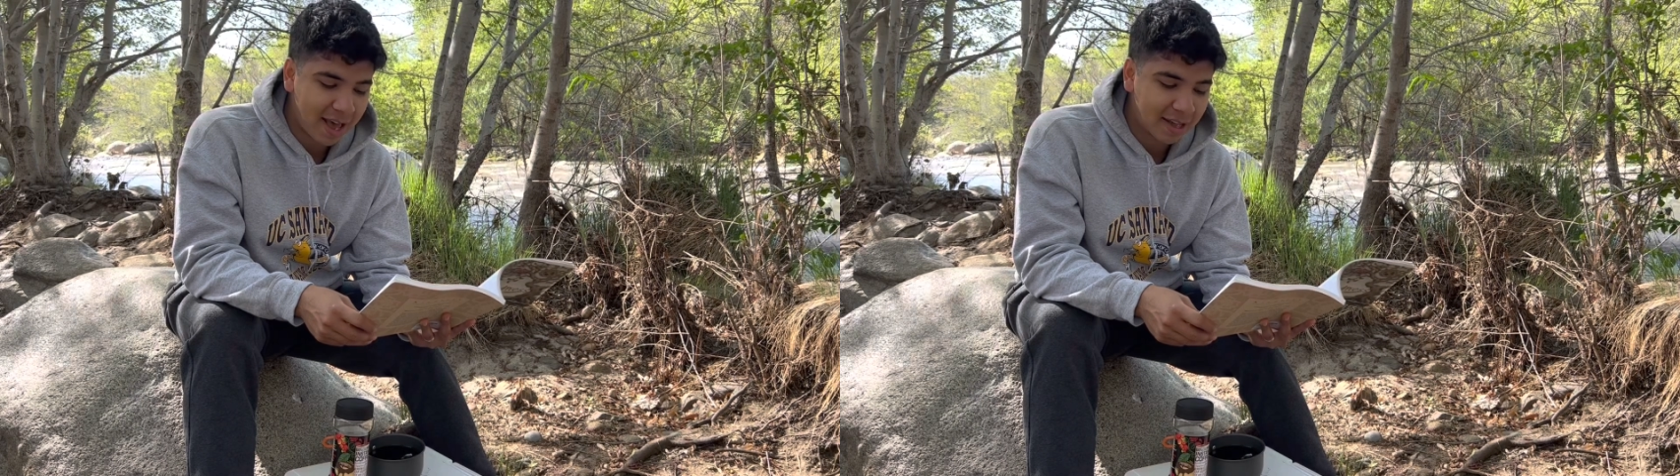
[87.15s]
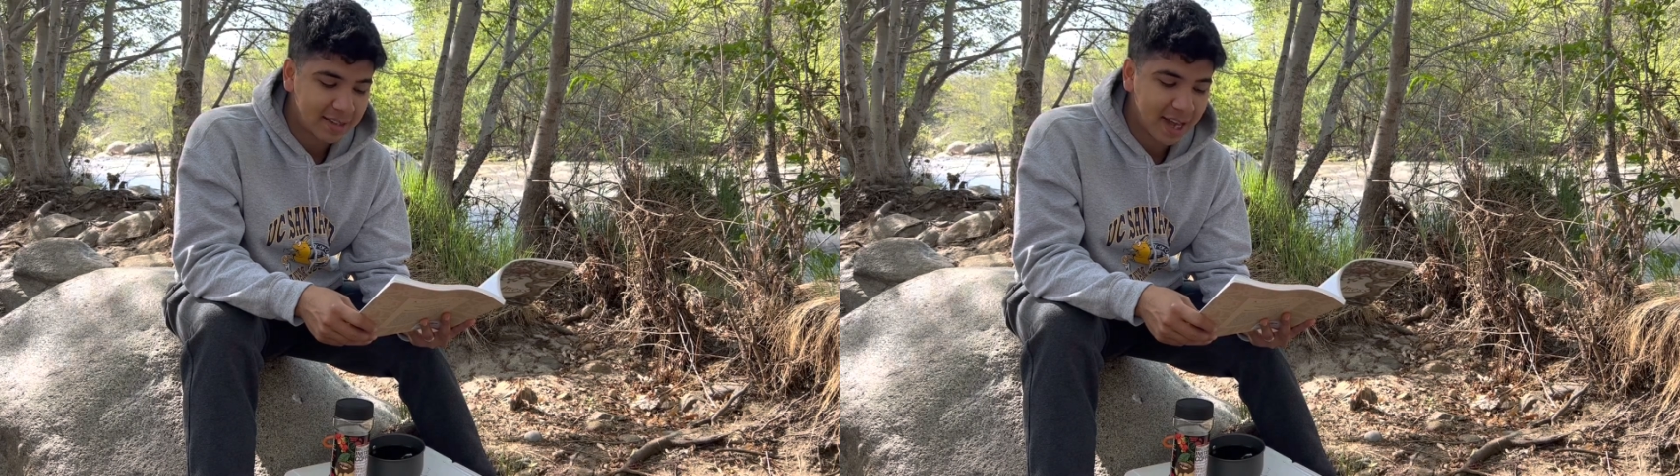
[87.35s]

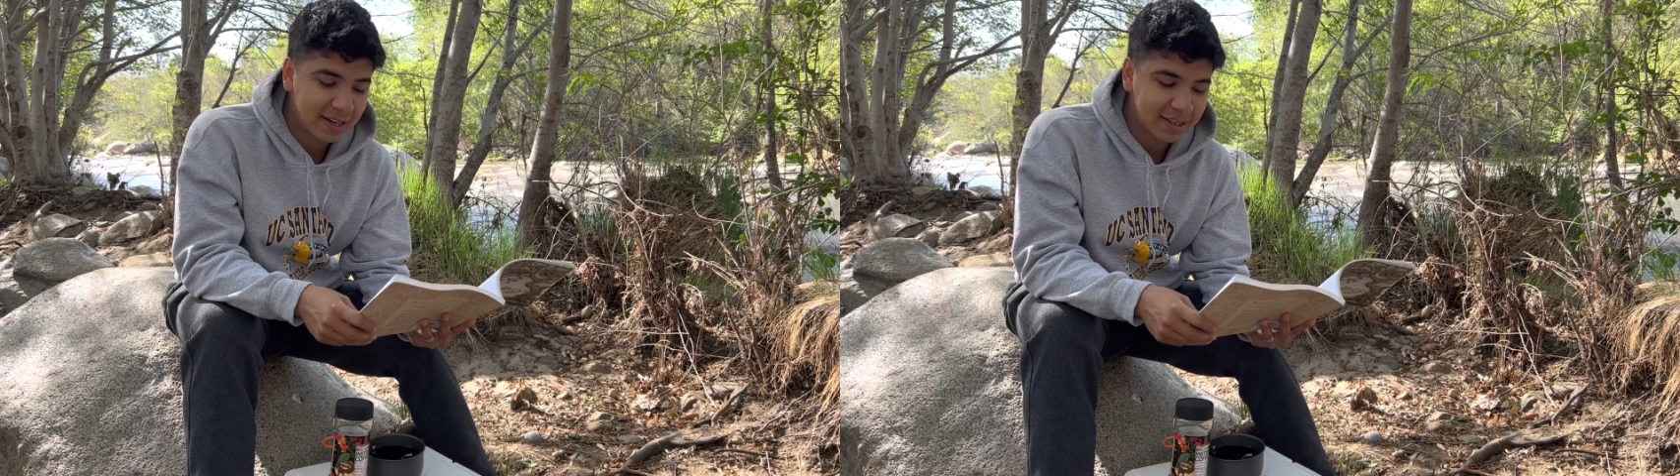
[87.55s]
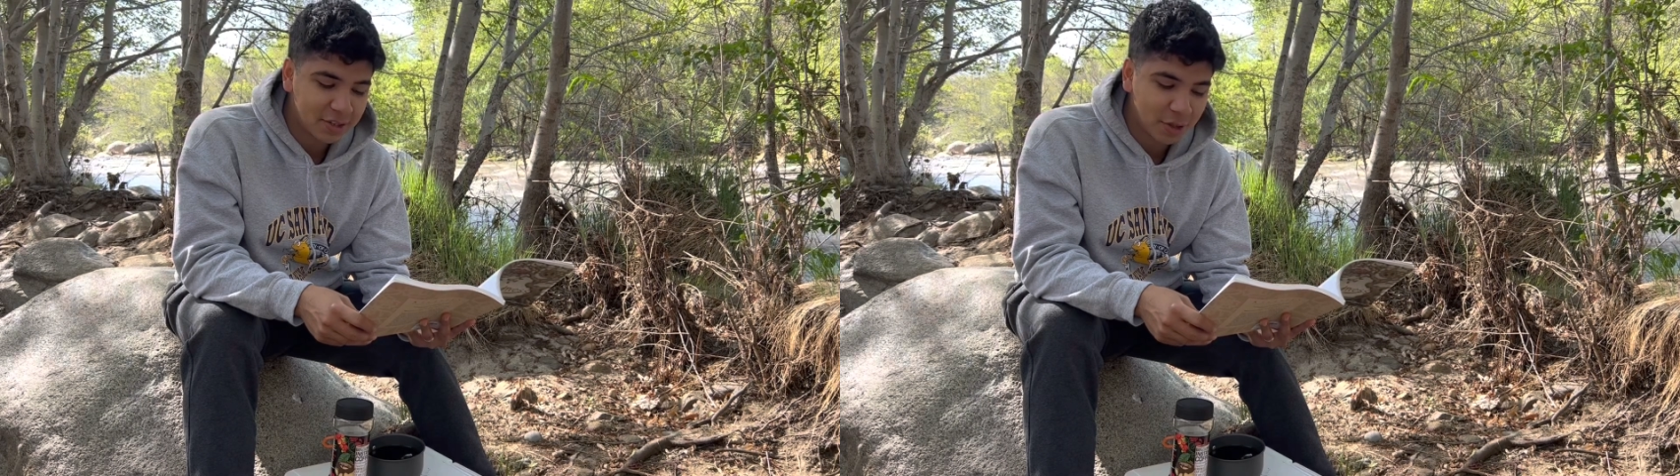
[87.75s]

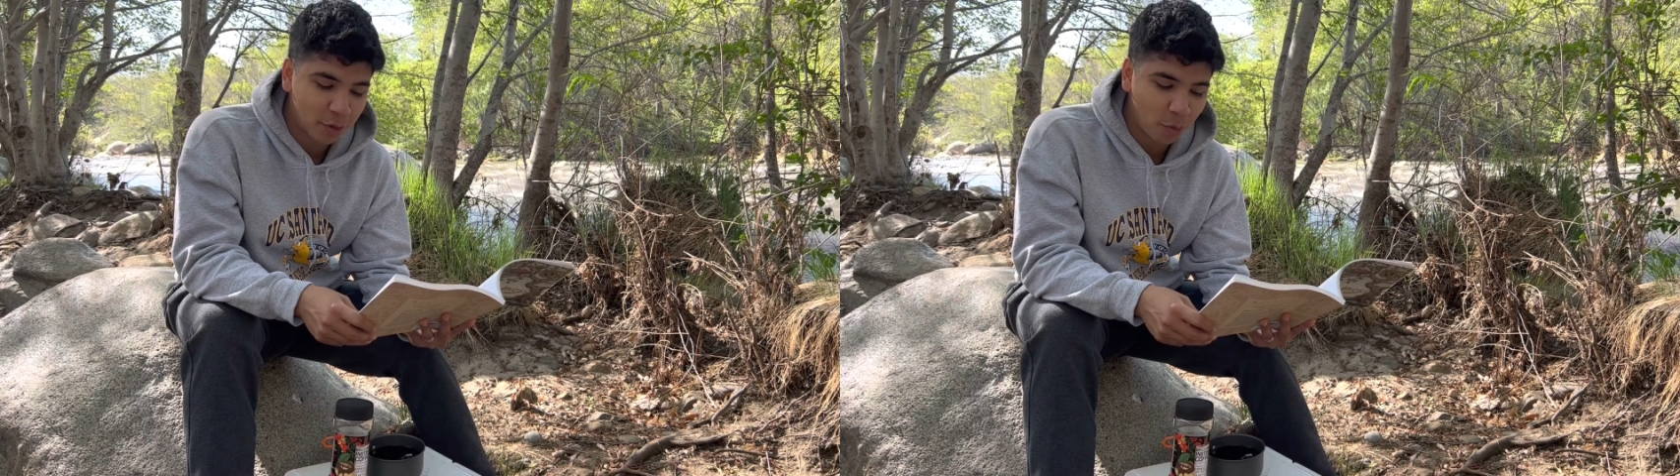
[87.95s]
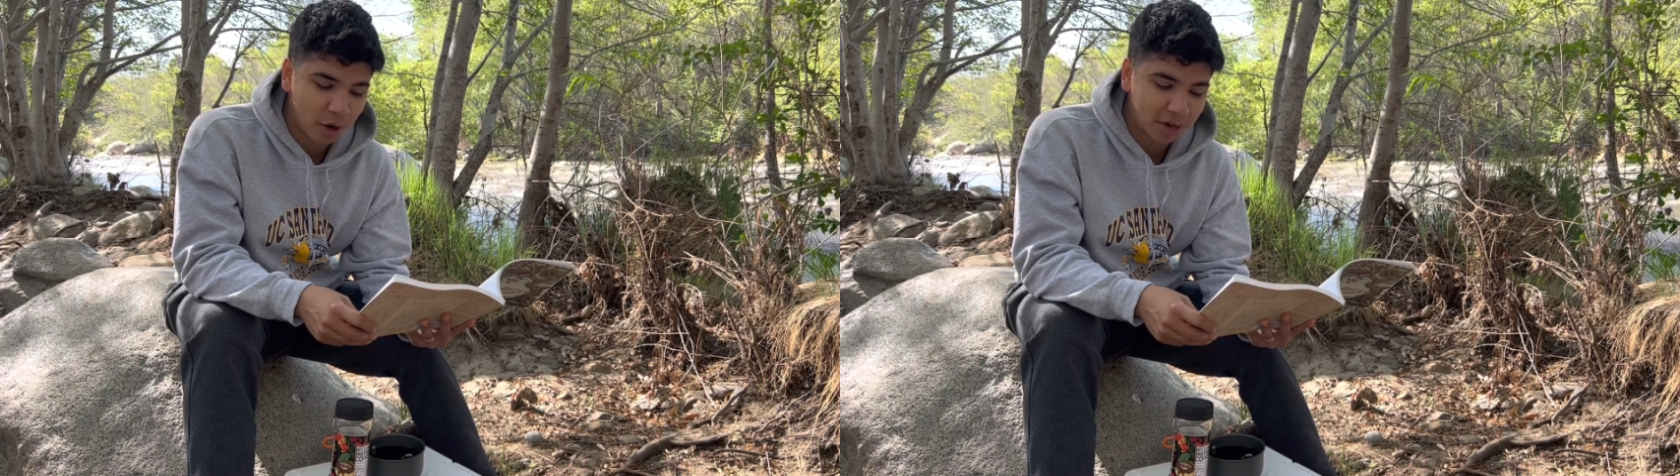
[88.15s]
attending to the
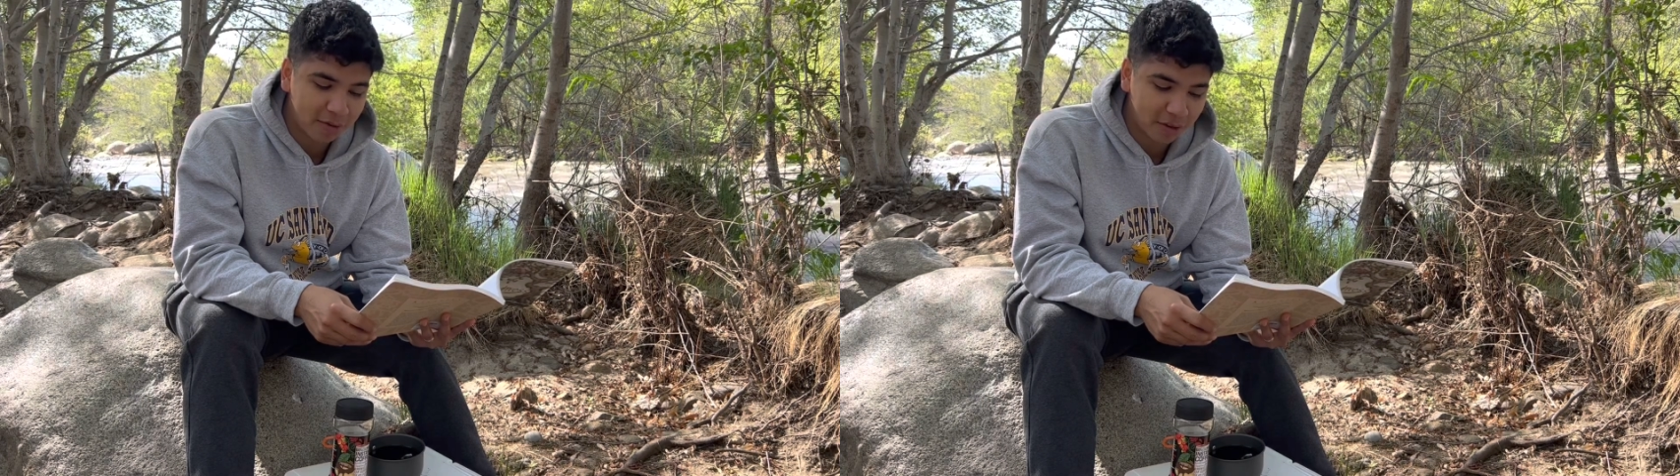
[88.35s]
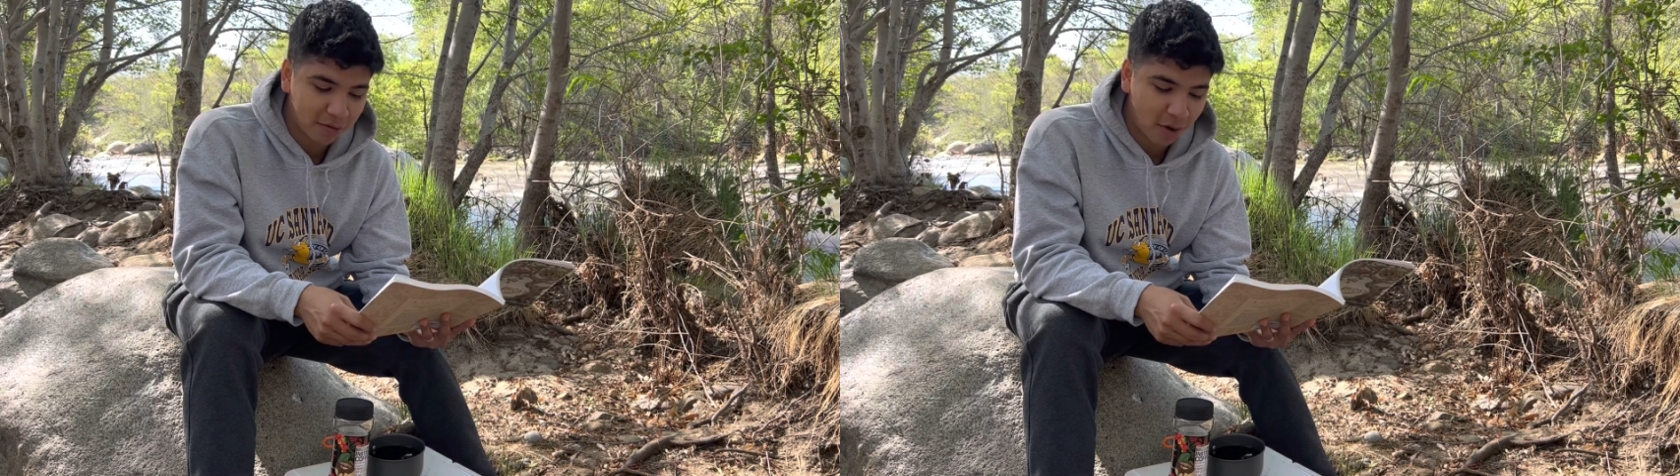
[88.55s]
work of
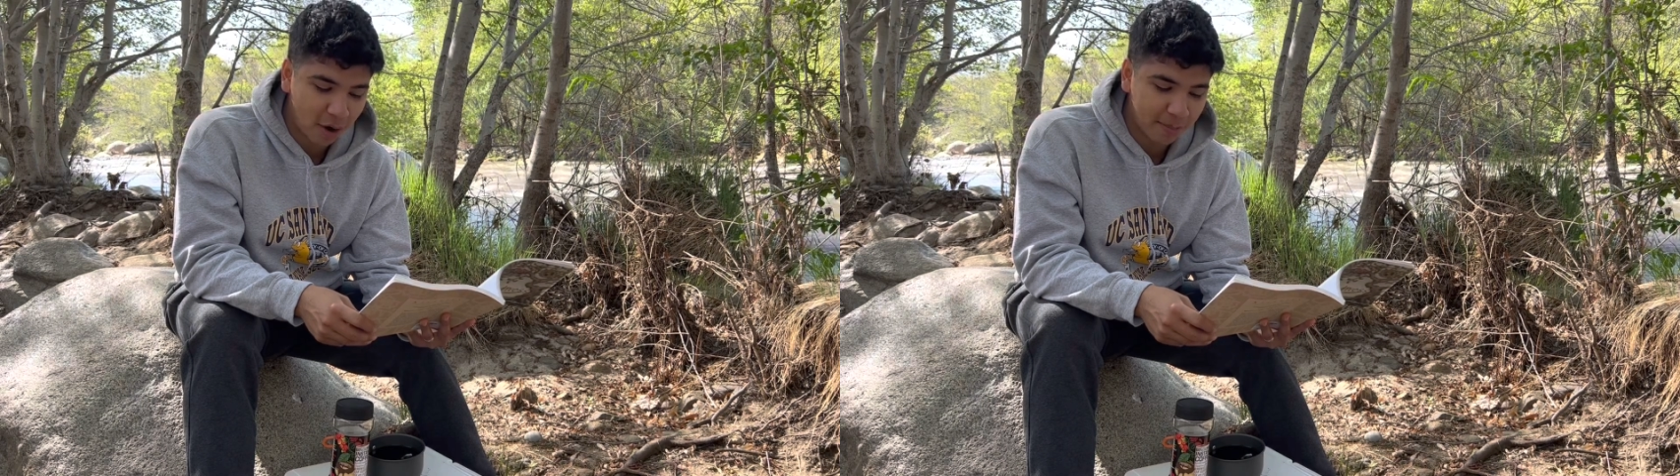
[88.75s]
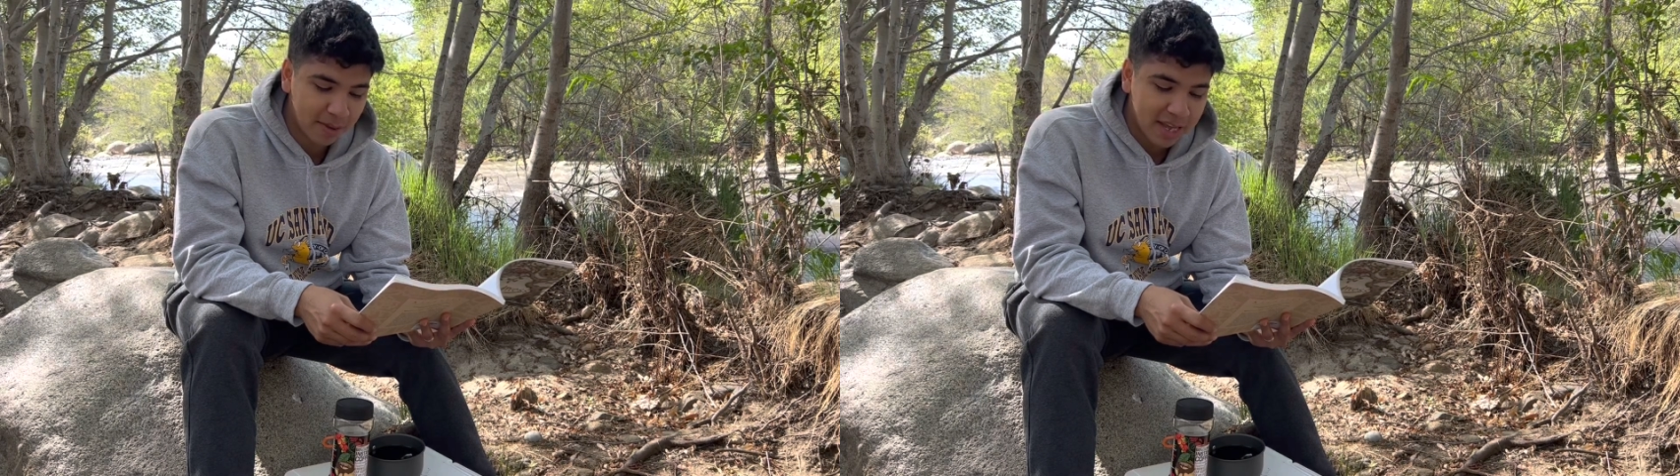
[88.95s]
the farm